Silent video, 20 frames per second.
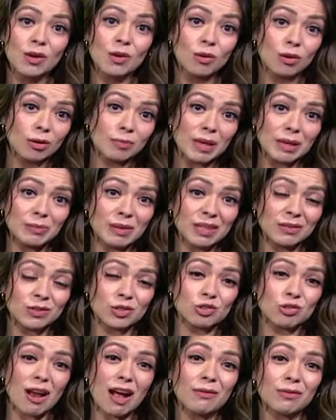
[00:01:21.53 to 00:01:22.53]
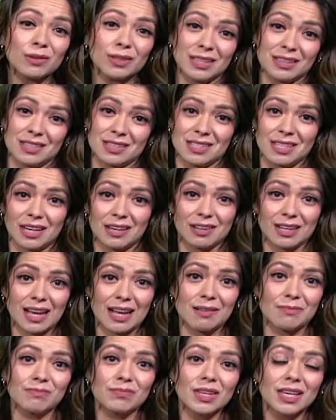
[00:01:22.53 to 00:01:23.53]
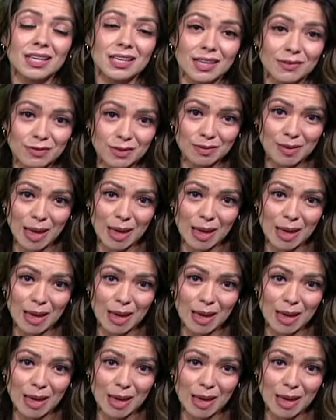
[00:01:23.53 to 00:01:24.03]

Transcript: or maybe even travel in this area. Give them